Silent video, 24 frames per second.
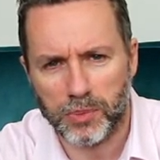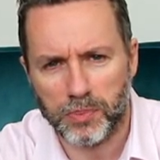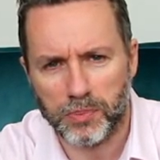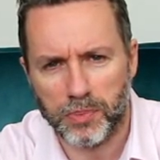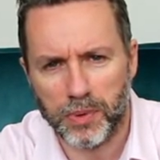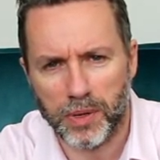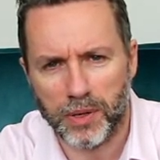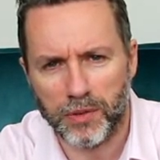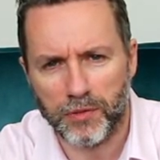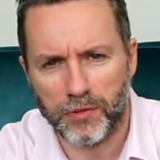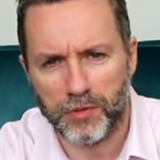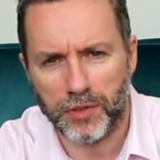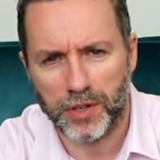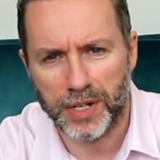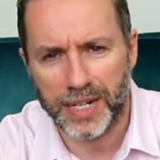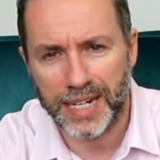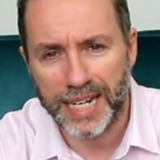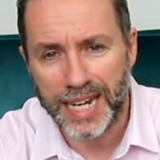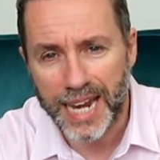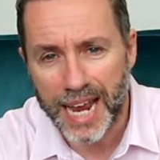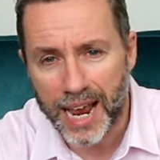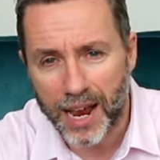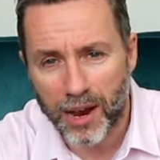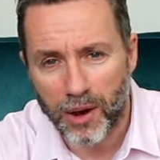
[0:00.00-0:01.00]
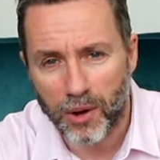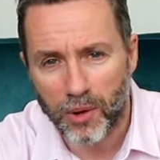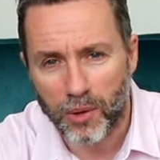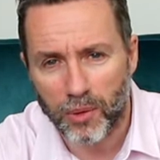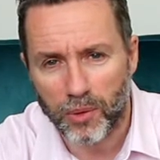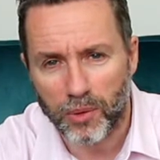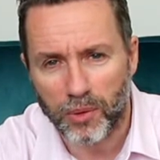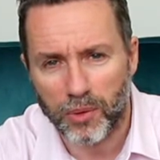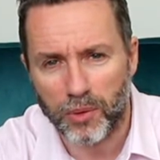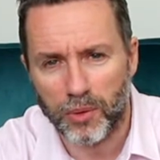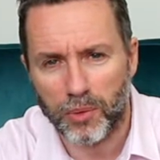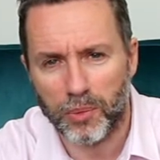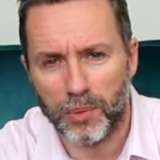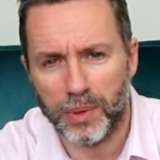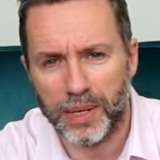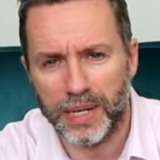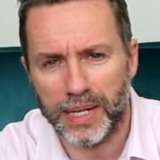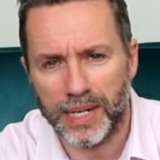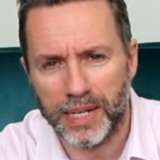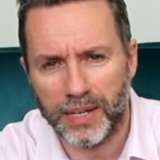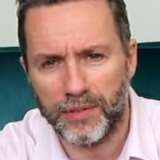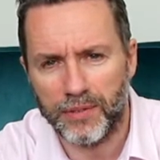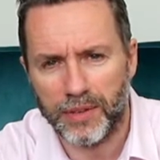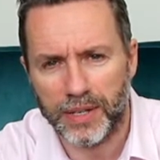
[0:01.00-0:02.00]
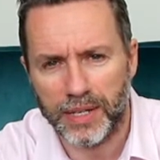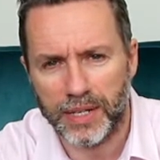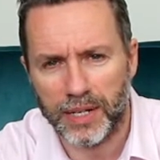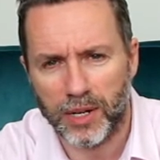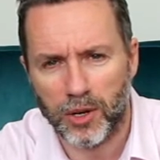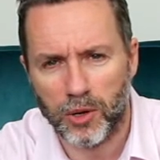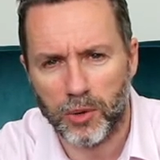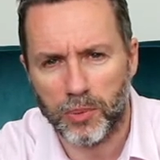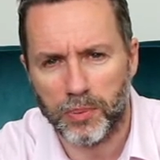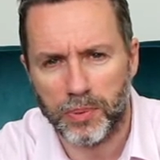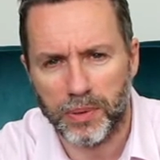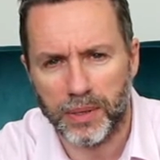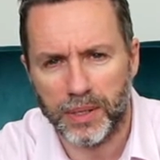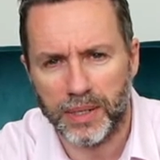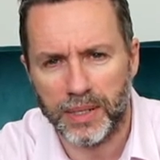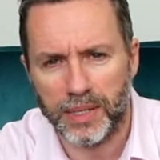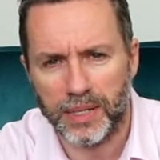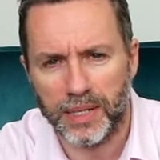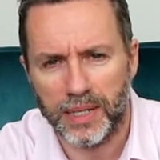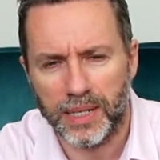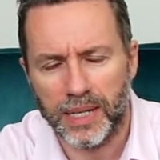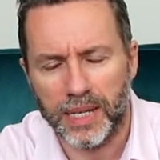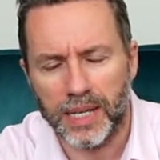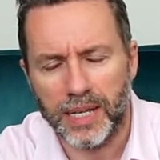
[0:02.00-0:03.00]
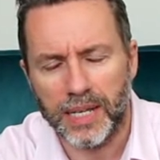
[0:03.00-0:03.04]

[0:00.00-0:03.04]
But for now, we're leaving it open